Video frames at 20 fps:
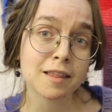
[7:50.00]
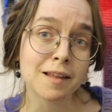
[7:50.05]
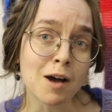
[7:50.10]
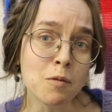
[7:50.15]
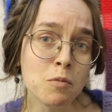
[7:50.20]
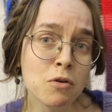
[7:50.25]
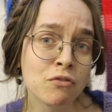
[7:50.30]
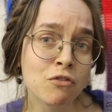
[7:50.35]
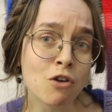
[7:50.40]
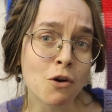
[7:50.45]

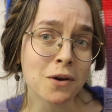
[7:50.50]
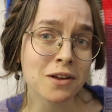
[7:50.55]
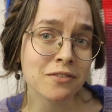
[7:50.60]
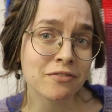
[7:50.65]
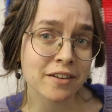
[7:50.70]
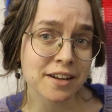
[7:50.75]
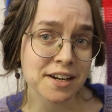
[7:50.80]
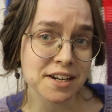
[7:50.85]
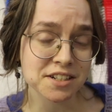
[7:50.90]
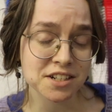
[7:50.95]
Now, before we
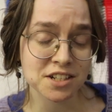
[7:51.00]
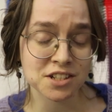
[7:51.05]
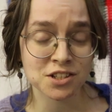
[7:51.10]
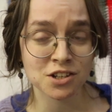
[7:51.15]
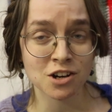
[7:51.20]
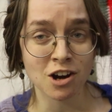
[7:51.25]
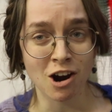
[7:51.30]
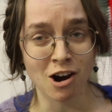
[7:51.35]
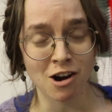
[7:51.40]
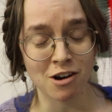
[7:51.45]
finish this
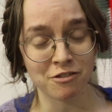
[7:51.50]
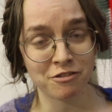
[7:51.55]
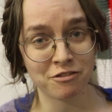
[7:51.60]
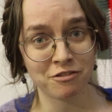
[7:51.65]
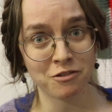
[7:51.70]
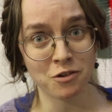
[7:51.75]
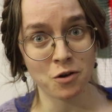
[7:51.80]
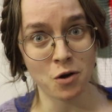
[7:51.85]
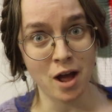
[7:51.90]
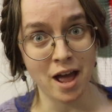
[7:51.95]

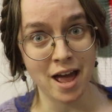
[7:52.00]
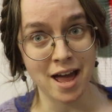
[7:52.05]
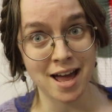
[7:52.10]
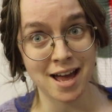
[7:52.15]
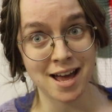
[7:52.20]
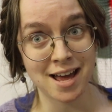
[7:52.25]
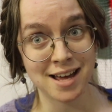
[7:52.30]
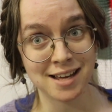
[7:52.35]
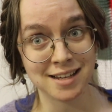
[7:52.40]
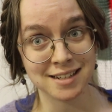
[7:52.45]
scarf
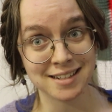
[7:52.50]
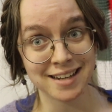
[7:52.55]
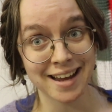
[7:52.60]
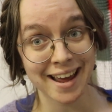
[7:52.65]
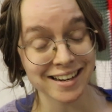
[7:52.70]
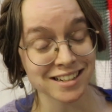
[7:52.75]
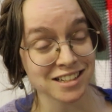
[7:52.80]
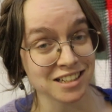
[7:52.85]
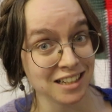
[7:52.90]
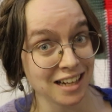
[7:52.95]
and
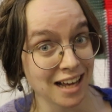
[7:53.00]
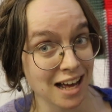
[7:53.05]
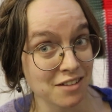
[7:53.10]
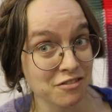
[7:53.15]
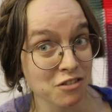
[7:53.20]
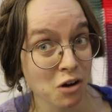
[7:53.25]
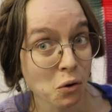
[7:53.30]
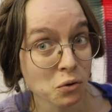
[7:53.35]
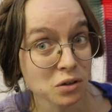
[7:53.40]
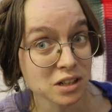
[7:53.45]
actually
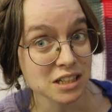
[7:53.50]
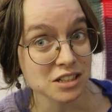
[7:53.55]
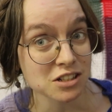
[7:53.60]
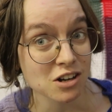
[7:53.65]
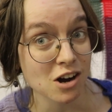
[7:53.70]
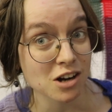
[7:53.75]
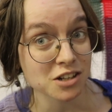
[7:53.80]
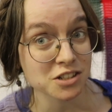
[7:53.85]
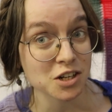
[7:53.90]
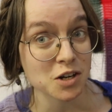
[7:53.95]
have only
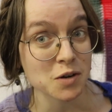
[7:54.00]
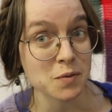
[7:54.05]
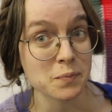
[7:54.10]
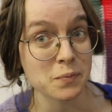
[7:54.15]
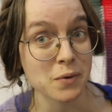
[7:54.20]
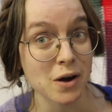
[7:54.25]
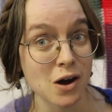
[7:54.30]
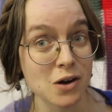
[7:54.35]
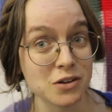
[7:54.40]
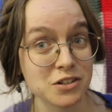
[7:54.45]
talked
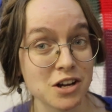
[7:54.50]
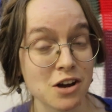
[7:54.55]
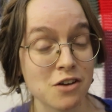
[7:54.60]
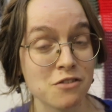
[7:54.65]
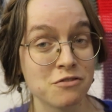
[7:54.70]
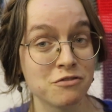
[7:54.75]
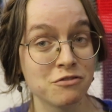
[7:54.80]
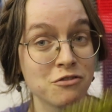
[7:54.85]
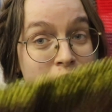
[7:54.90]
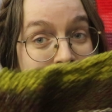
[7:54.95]
about
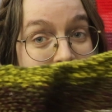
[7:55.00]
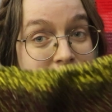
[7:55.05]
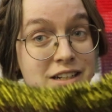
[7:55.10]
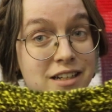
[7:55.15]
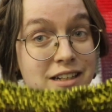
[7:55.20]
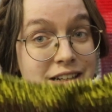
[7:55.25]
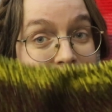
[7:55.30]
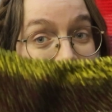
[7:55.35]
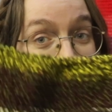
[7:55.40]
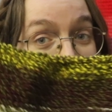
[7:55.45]

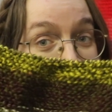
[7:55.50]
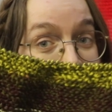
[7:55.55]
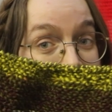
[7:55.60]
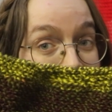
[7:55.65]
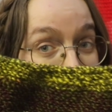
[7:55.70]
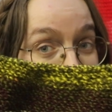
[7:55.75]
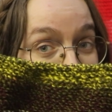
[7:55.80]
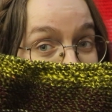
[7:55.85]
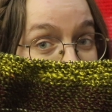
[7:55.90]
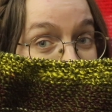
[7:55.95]
avoiding
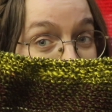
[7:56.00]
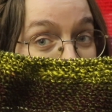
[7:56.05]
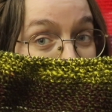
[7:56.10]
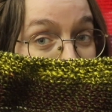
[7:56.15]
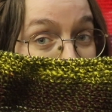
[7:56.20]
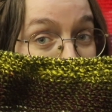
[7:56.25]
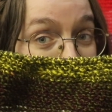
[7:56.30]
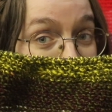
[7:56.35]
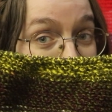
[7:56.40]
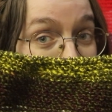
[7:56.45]
having
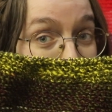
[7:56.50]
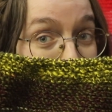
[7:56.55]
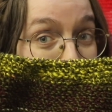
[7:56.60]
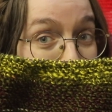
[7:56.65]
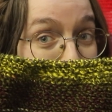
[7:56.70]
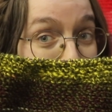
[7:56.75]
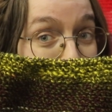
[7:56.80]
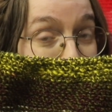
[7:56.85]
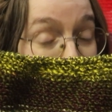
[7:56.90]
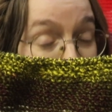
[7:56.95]
a big
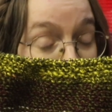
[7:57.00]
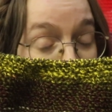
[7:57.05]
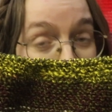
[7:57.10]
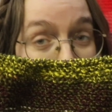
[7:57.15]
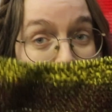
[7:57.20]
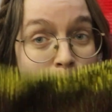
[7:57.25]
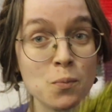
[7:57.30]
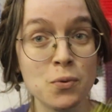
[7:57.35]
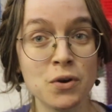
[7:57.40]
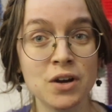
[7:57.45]
blue
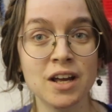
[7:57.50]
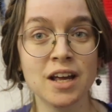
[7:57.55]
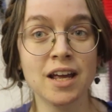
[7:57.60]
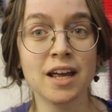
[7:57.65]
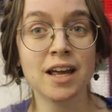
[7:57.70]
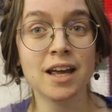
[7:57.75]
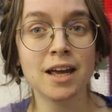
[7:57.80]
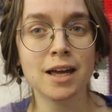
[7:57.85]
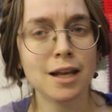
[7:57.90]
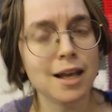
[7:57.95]
blob,
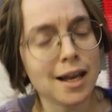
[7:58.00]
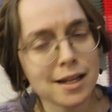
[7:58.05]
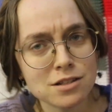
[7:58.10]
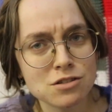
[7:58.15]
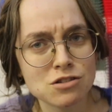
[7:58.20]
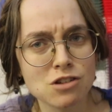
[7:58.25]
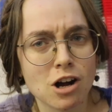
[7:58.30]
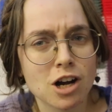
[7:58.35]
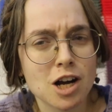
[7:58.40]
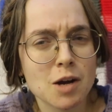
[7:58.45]

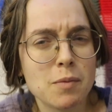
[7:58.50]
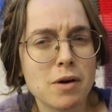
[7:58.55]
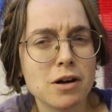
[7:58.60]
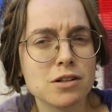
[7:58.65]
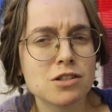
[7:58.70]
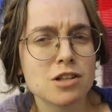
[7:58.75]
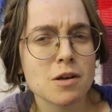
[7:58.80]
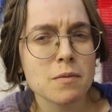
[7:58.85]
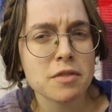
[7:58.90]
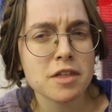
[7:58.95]
let's talk
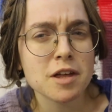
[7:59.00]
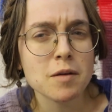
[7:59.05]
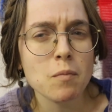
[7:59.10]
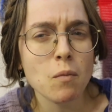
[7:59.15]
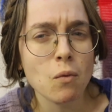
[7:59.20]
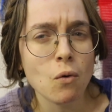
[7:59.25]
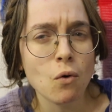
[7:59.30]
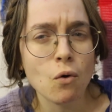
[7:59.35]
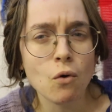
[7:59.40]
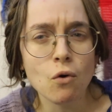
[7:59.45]
about something
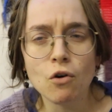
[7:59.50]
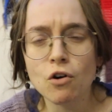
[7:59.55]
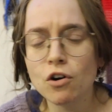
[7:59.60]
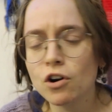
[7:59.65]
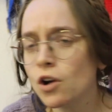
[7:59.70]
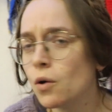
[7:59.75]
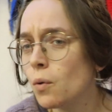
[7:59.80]
more